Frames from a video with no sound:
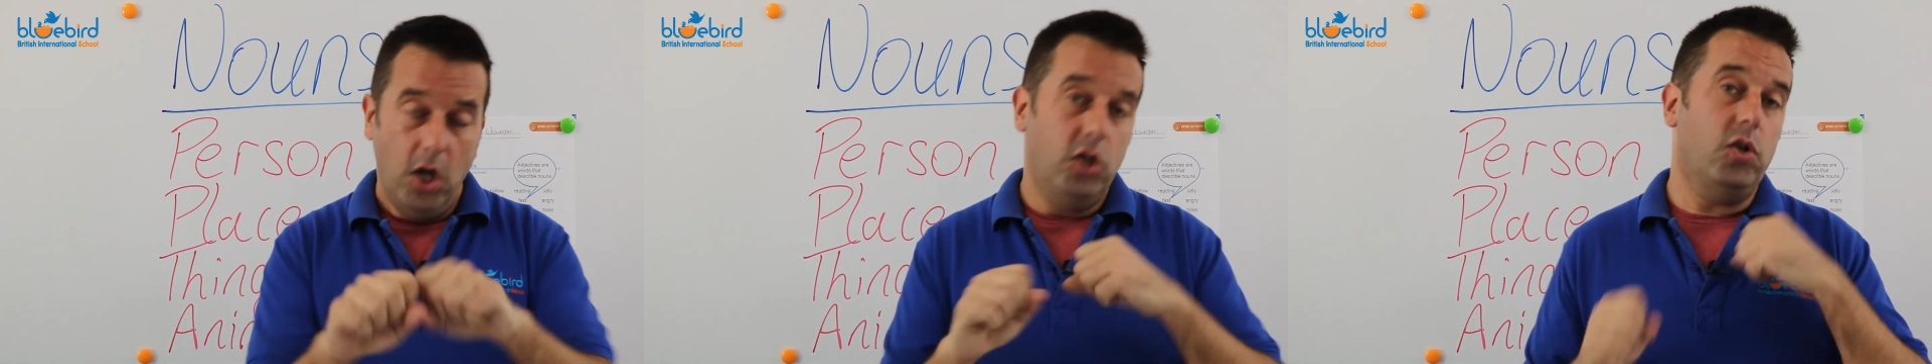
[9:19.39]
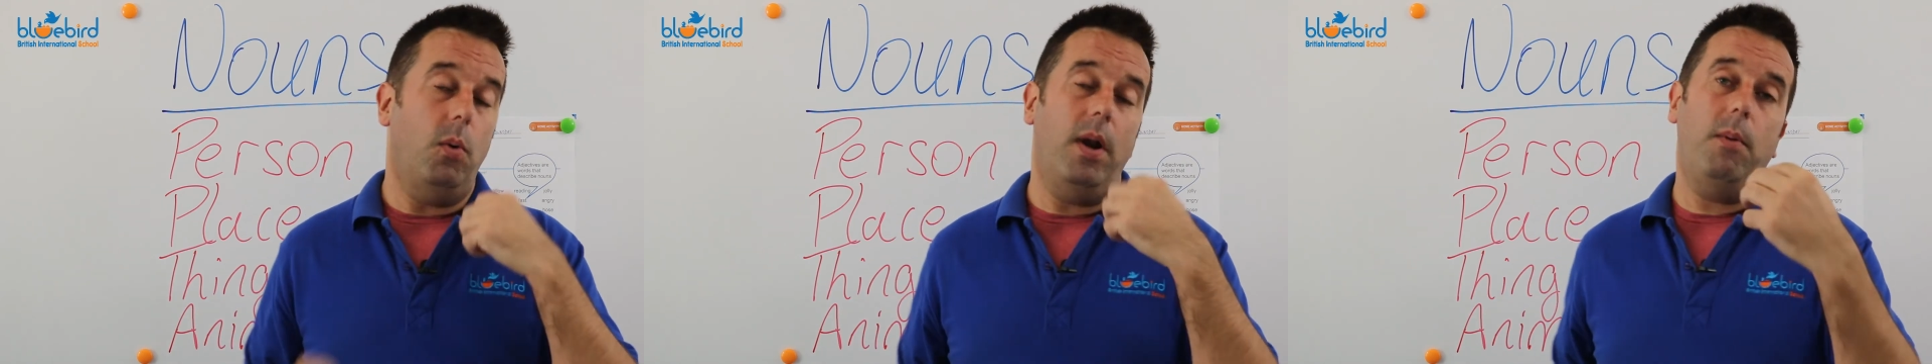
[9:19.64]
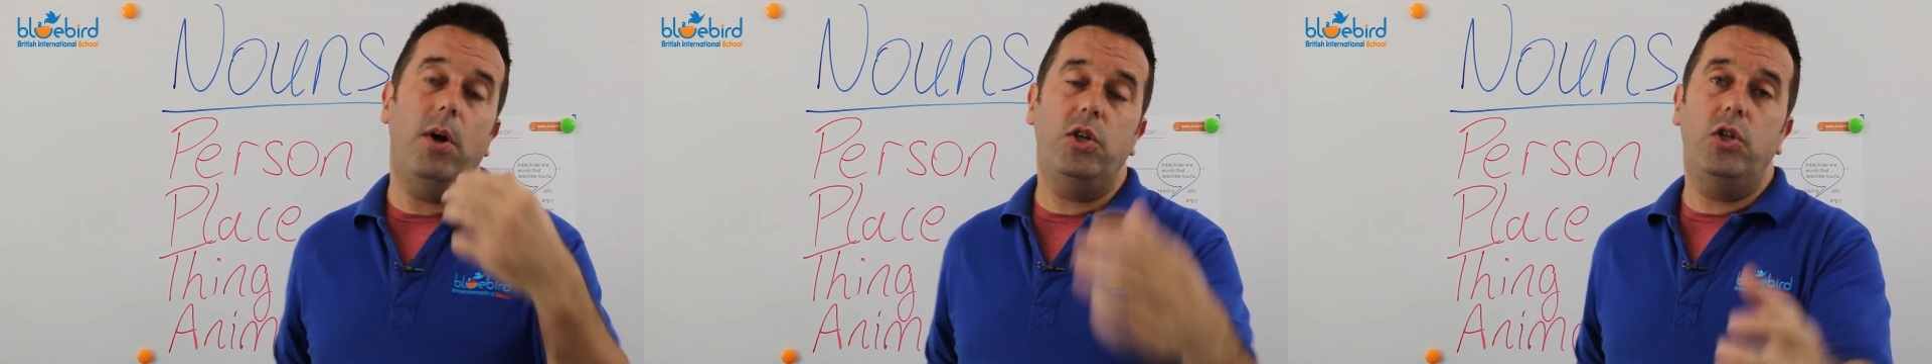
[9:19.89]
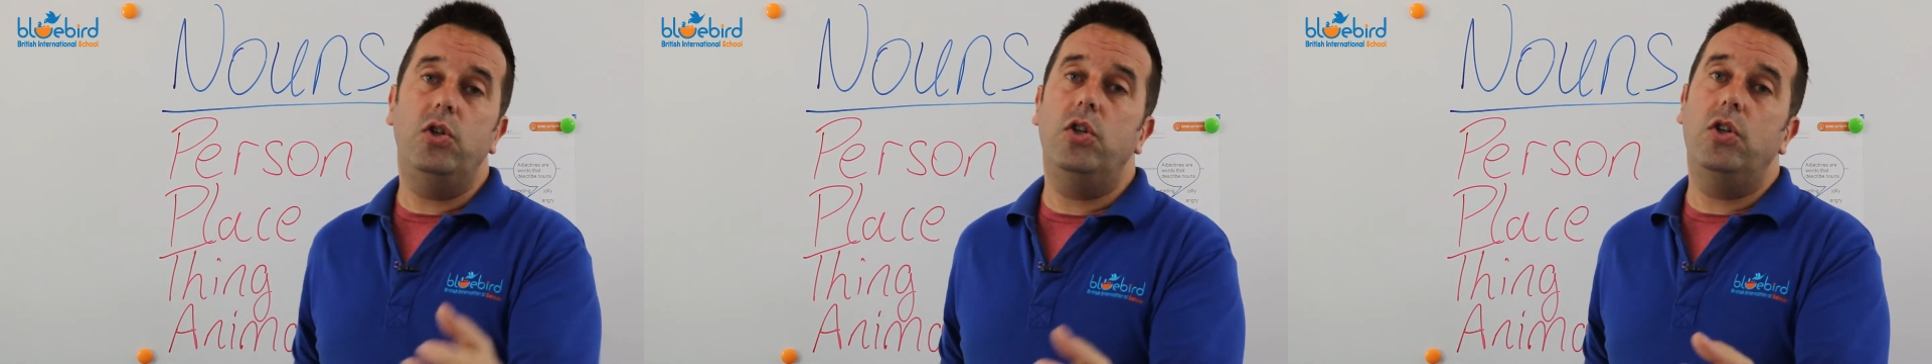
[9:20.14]
So what I
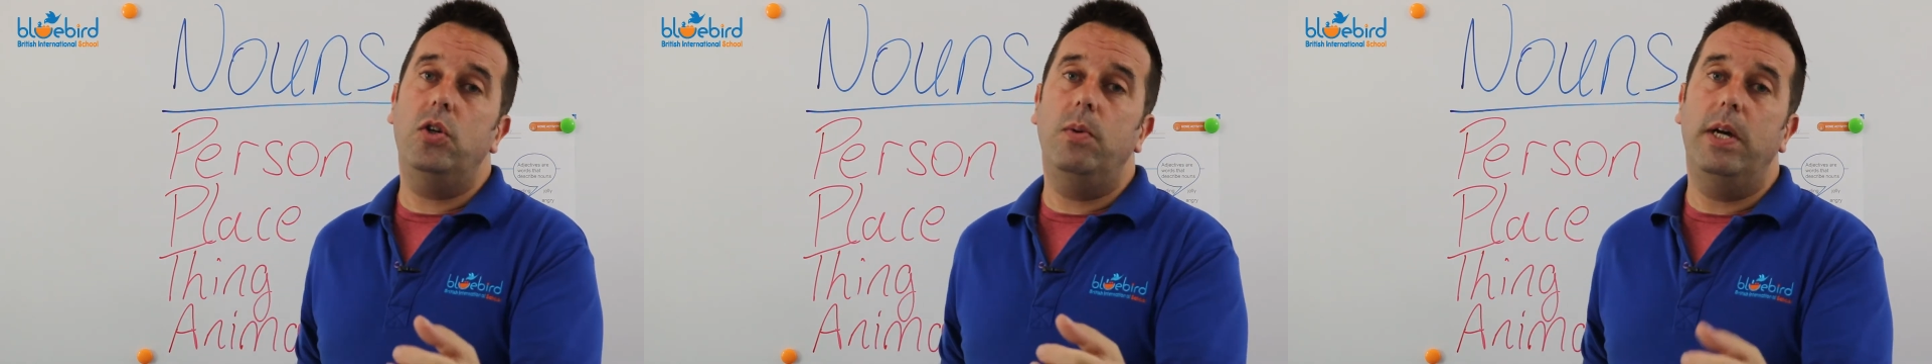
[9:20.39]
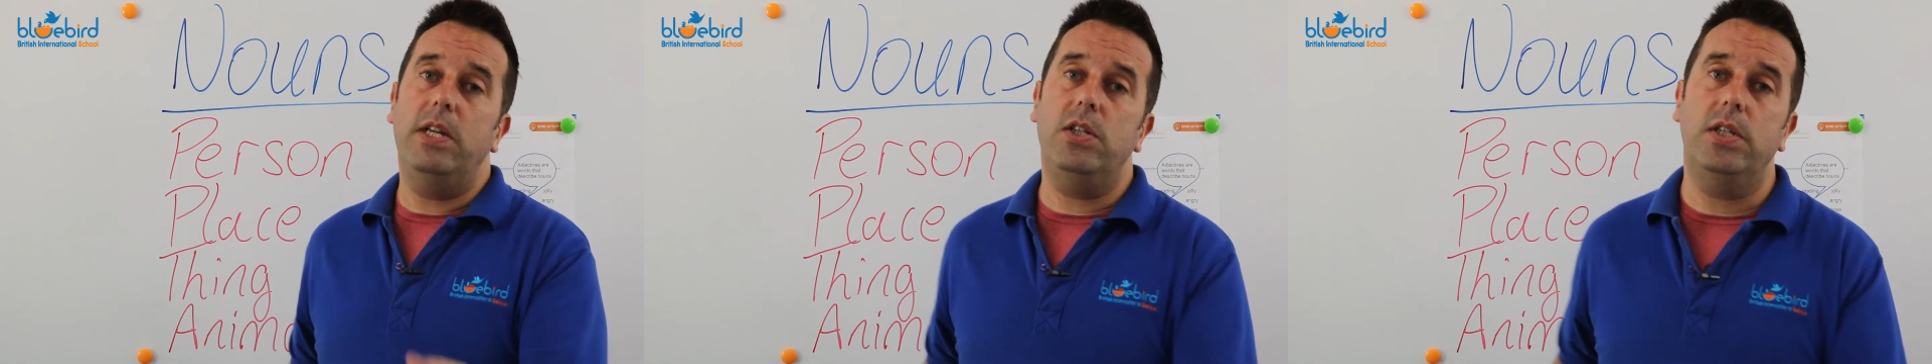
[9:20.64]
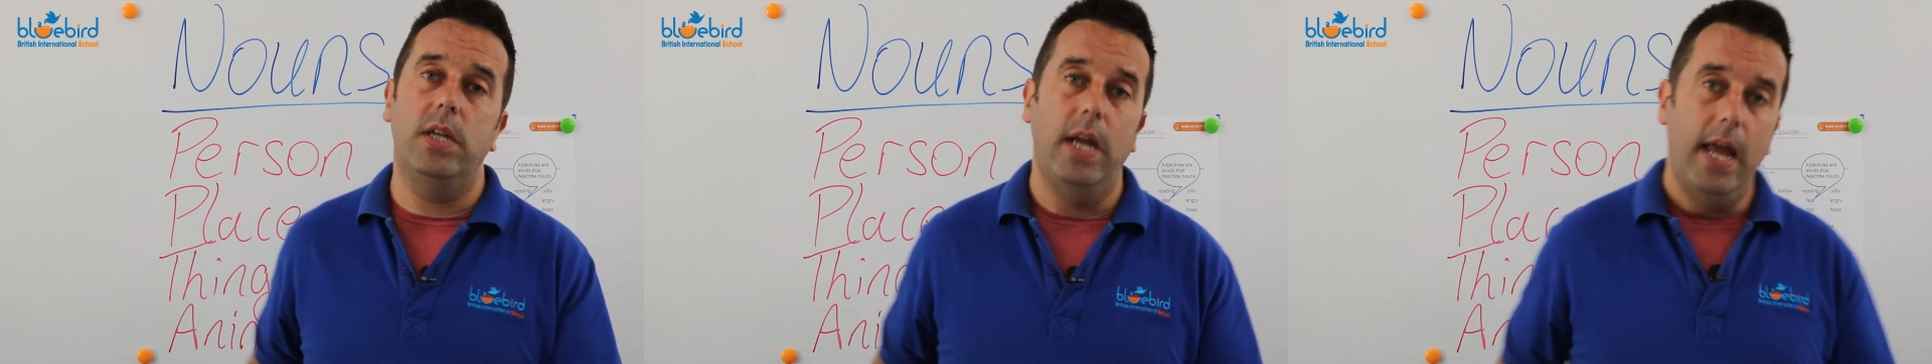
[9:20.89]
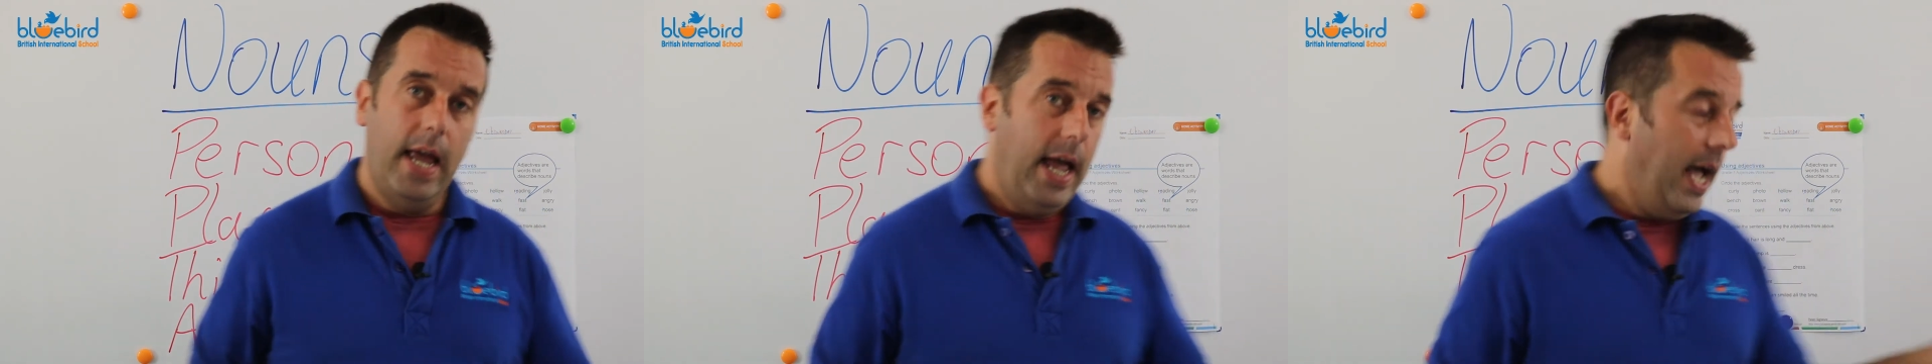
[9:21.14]
want you to do is,
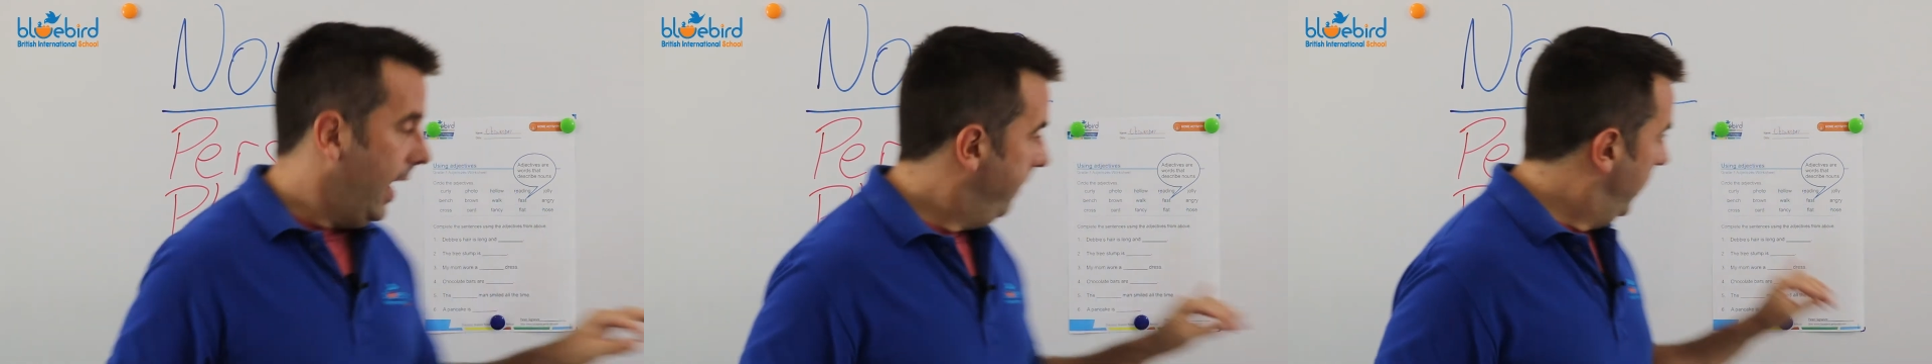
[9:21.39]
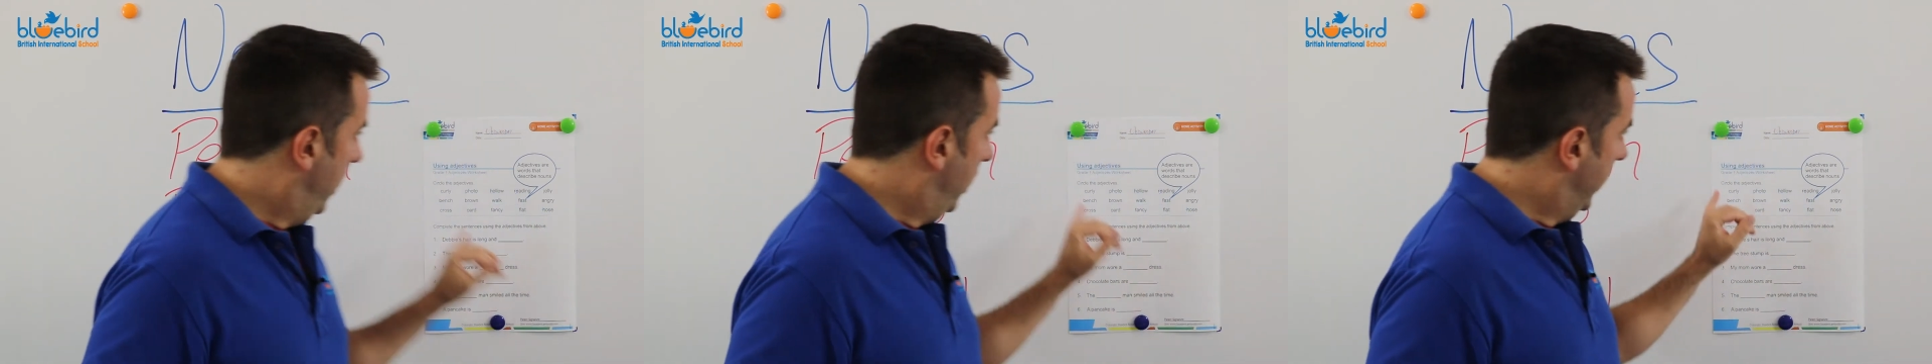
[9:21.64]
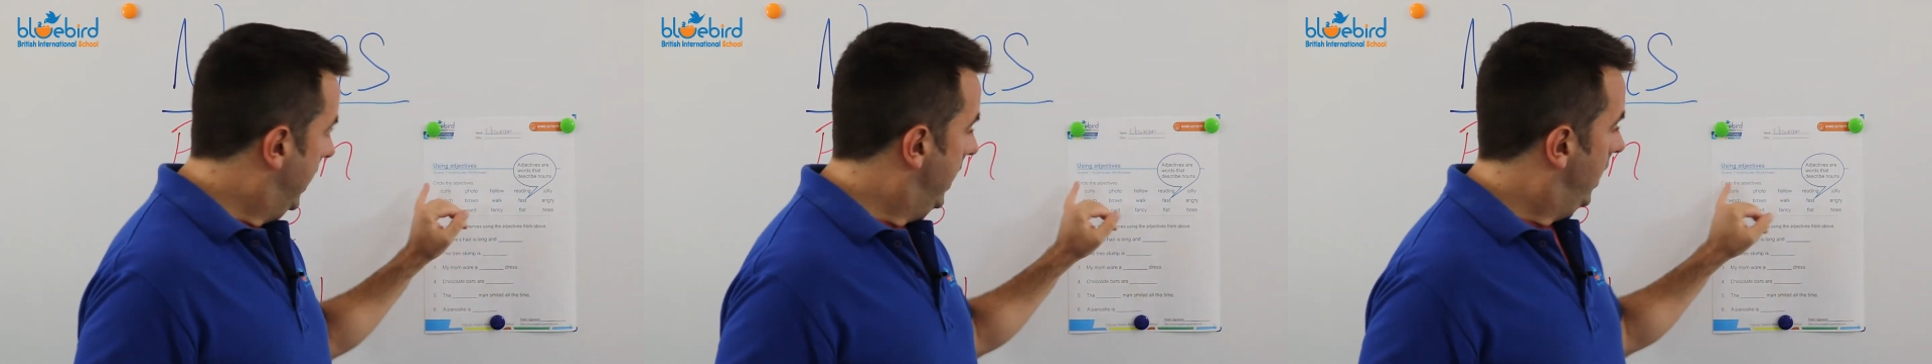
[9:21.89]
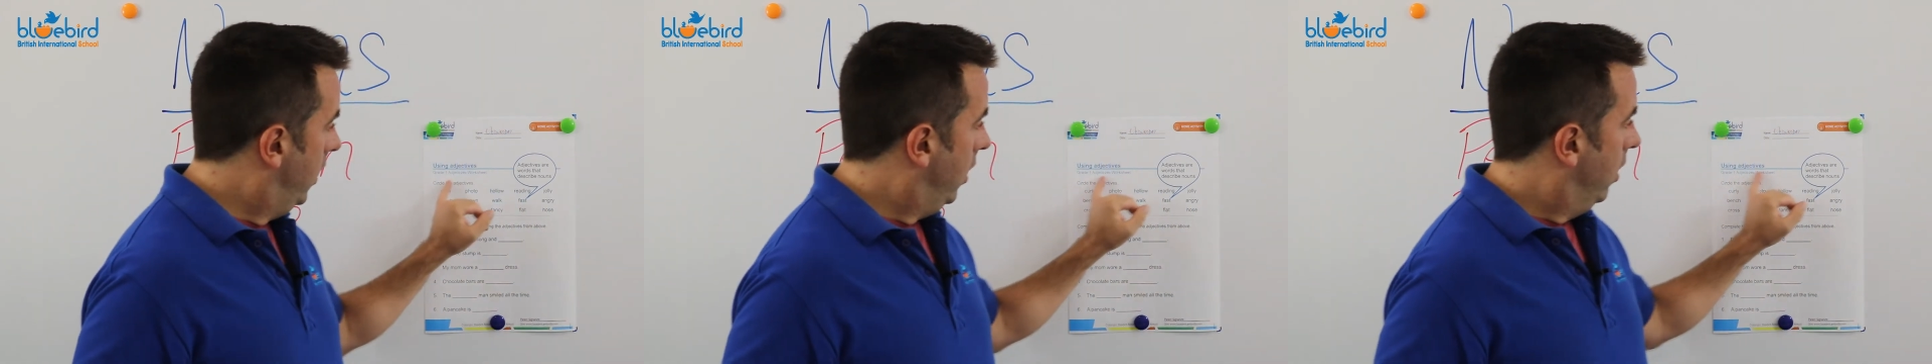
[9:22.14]
have a look
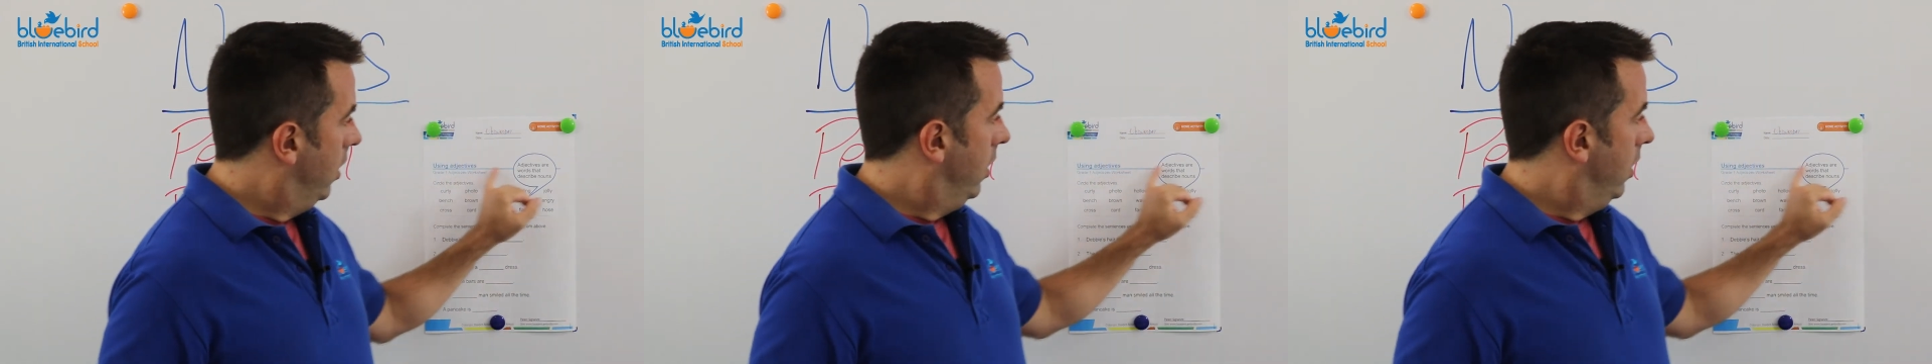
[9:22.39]
here.